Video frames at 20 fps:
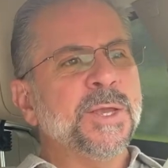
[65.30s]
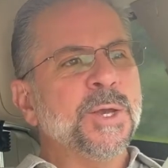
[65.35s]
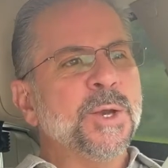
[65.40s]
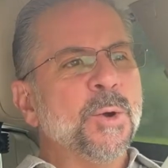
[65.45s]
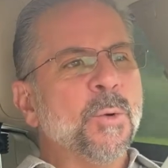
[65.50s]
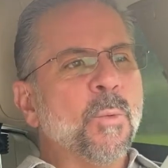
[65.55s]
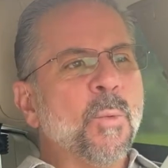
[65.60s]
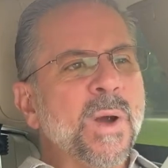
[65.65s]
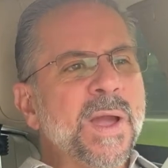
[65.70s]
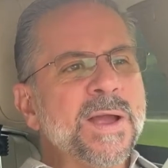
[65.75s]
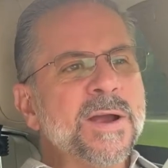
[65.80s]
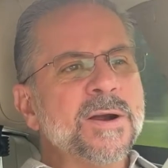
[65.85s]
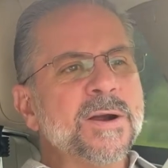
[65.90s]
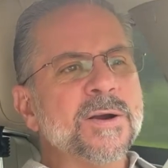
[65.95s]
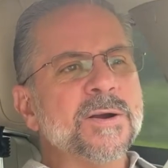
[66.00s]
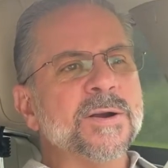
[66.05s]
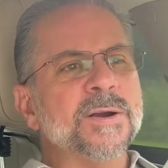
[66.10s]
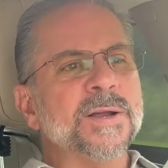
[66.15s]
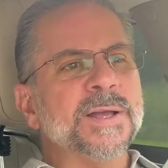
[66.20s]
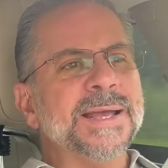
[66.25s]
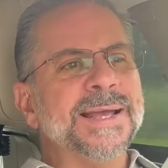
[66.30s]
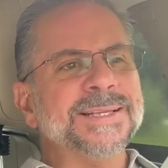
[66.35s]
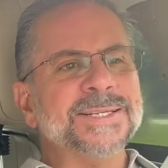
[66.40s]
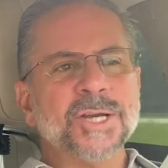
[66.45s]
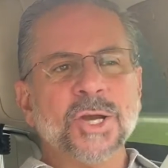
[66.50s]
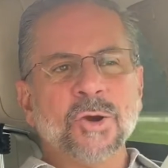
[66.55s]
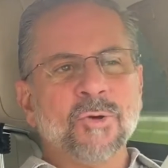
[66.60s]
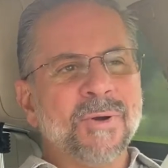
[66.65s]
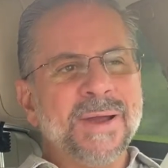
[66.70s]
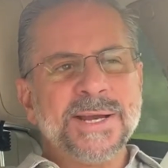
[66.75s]
Where it's a
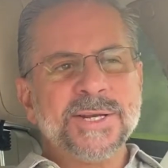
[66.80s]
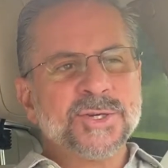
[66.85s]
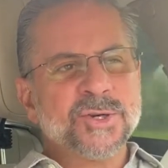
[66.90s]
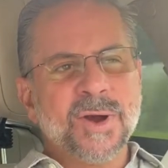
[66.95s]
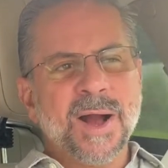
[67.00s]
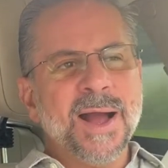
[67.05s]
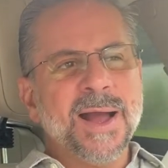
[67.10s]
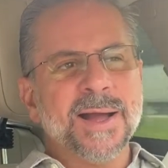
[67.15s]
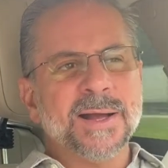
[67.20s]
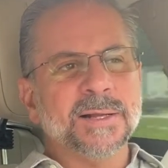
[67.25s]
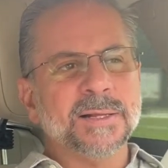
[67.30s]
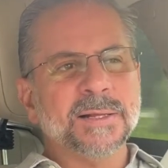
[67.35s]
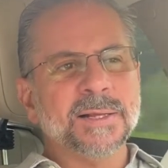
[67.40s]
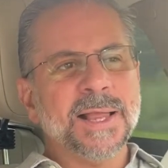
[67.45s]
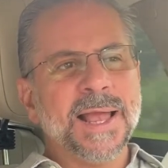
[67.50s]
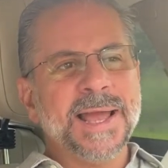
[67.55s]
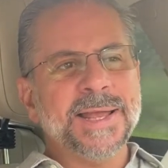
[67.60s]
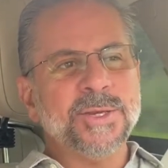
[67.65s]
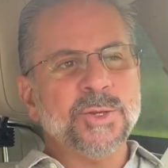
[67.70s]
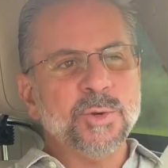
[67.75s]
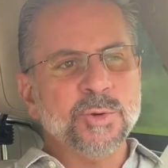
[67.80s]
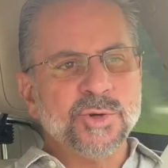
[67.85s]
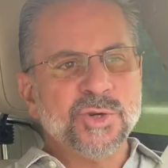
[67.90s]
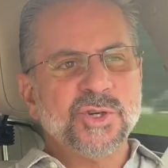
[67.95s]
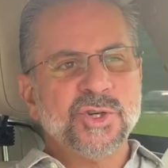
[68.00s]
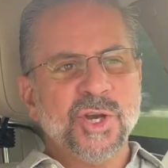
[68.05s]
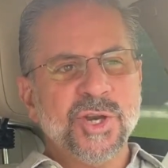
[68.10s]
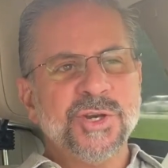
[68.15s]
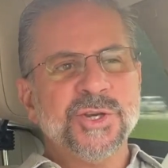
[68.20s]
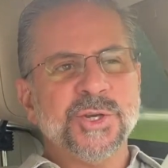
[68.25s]
great trial and you
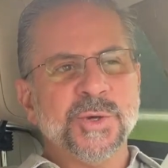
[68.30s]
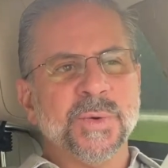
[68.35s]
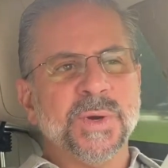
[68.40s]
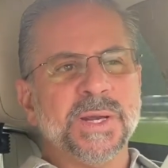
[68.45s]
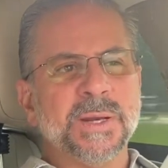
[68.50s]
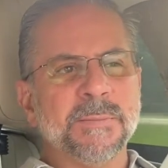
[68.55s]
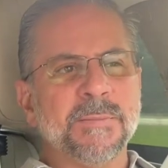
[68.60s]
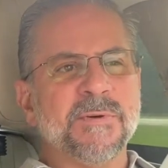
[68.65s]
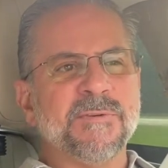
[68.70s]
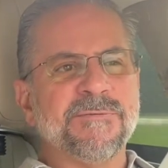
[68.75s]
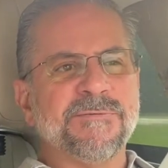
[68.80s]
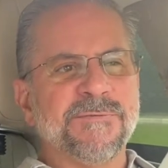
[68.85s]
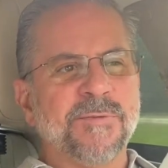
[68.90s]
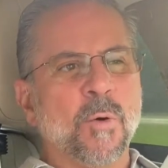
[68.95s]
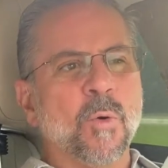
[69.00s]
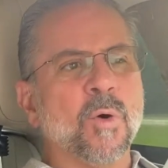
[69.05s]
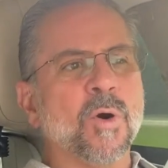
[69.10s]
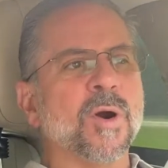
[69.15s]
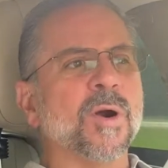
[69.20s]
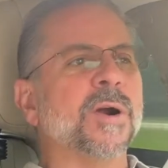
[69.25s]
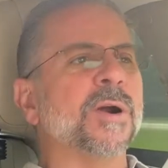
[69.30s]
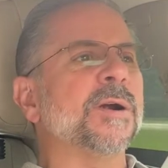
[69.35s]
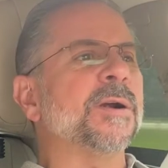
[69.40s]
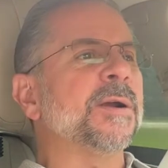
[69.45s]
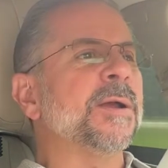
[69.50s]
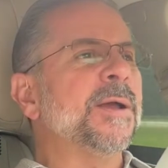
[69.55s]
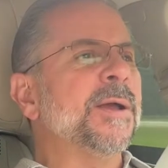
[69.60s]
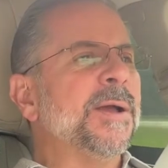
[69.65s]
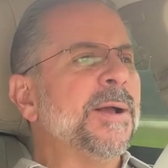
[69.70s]
should do it for